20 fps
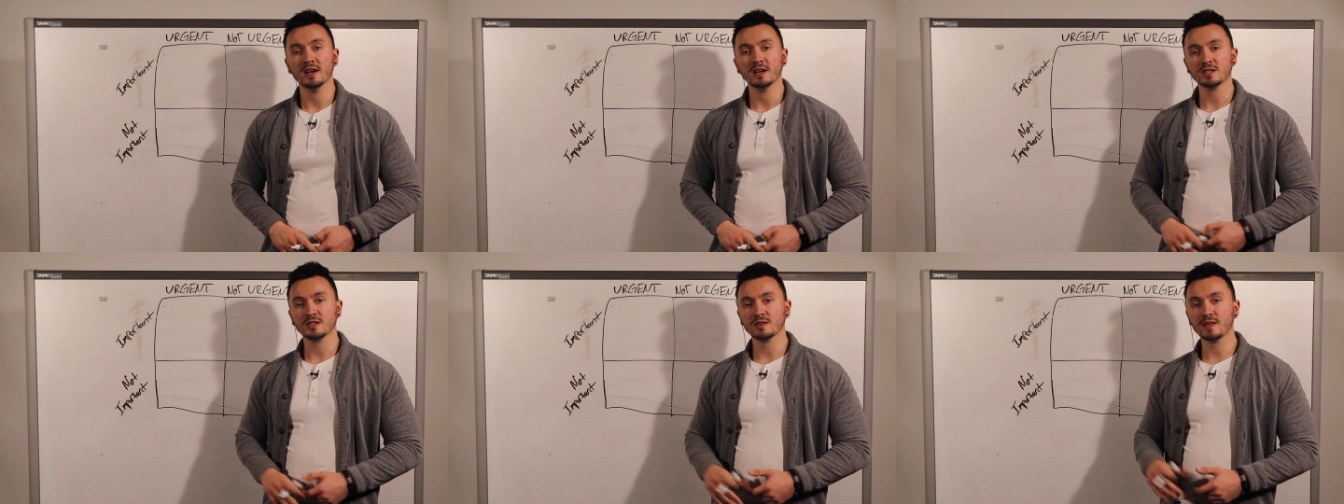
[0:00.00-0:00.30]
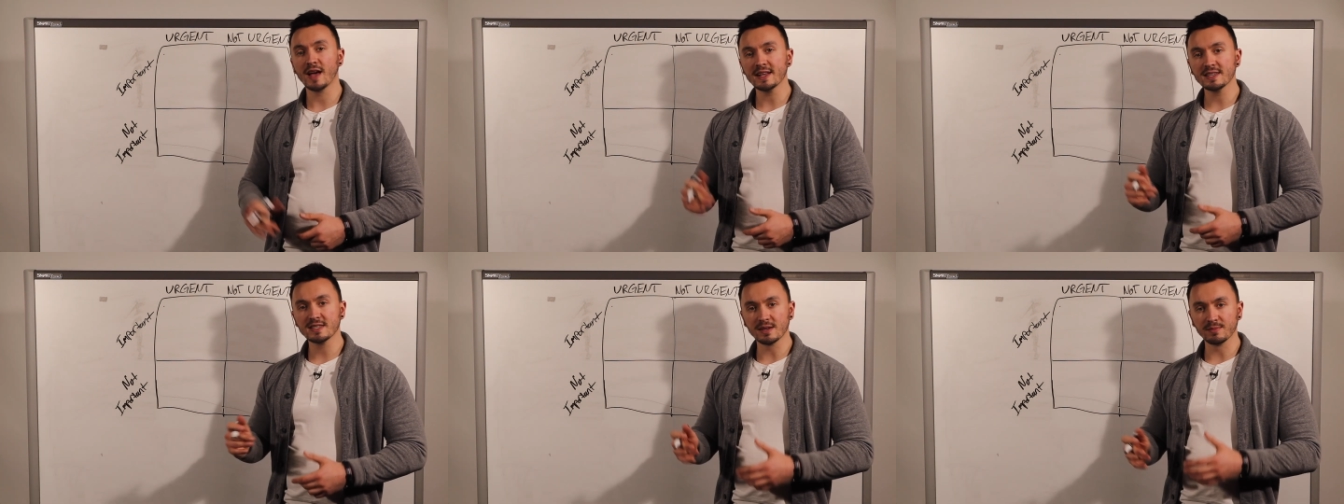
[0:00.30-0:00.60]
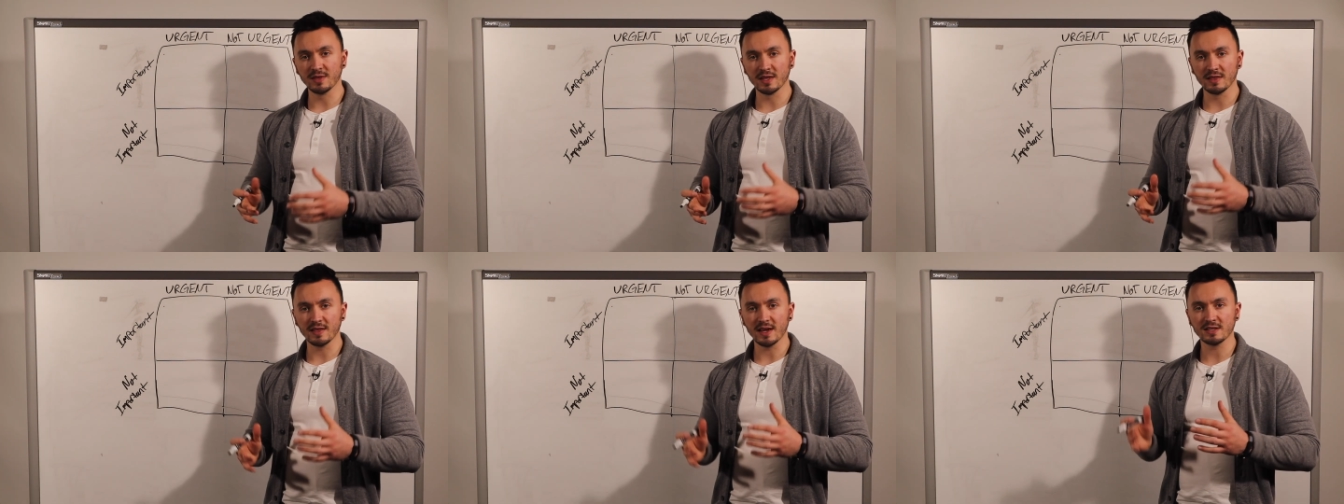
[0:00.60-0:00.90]
So that's
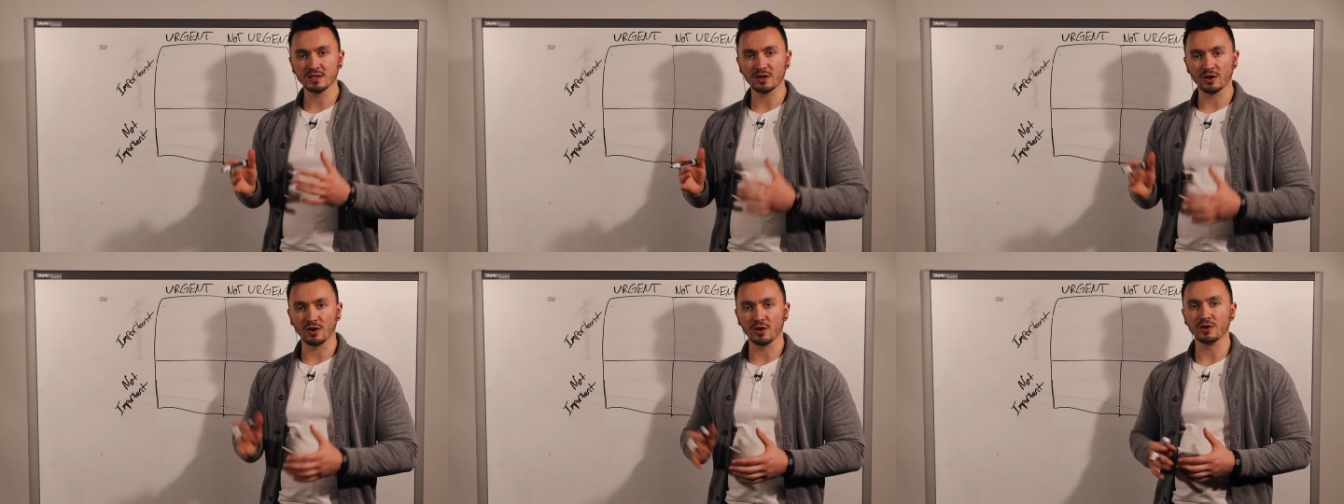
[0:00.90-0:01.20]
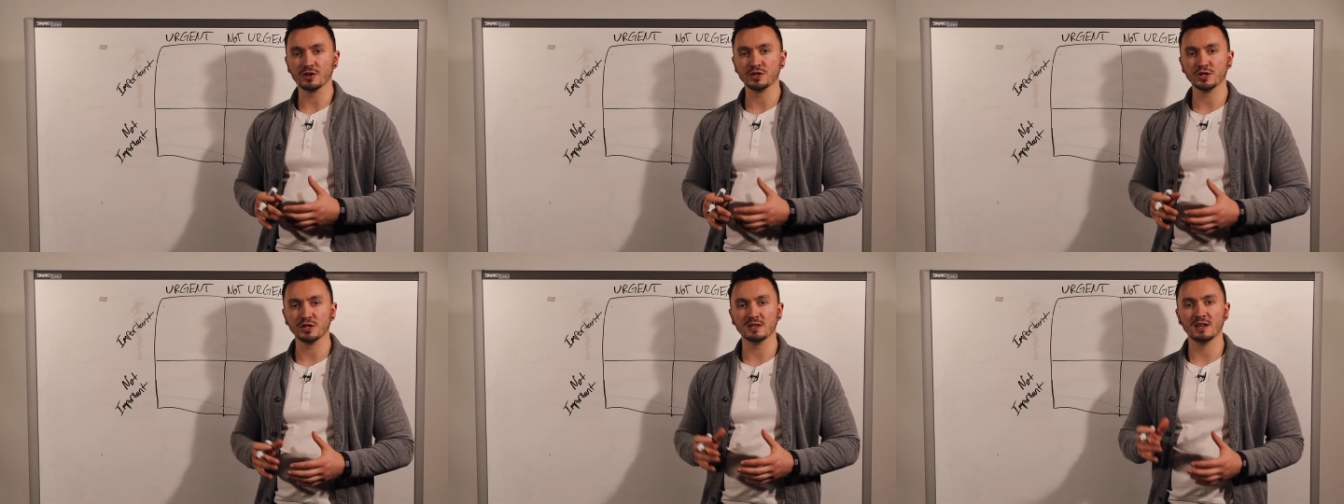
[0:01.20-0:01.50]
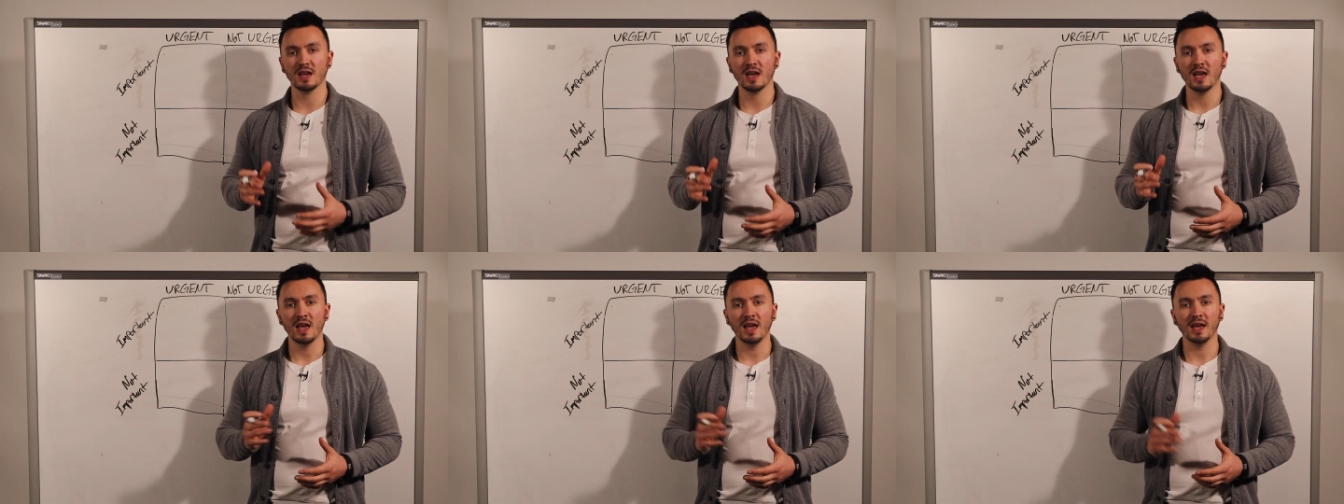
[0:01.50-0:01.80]
something that's
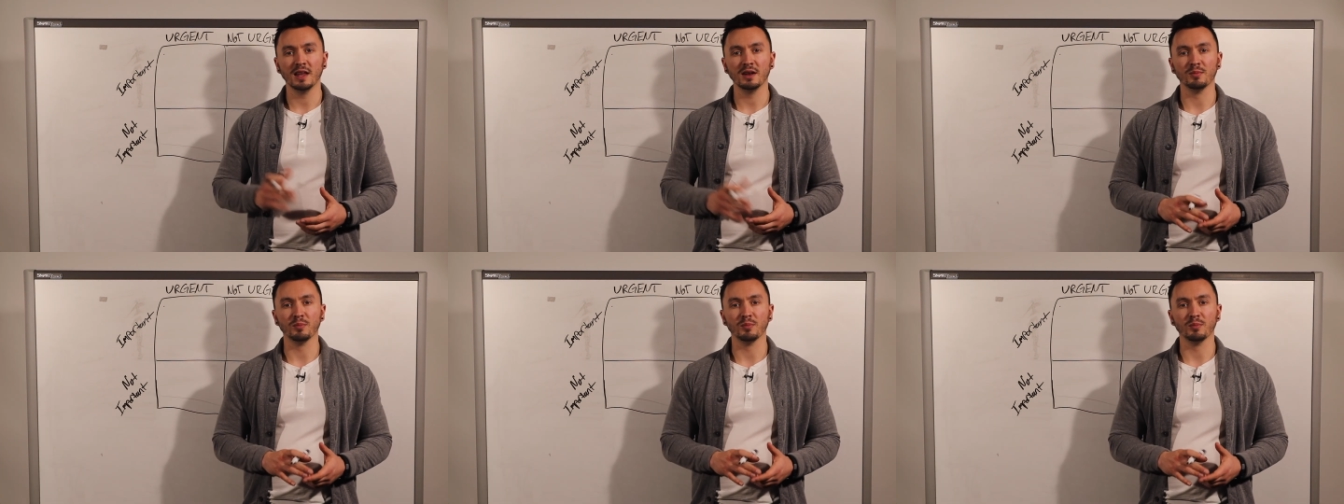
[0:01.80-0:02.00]
urgent and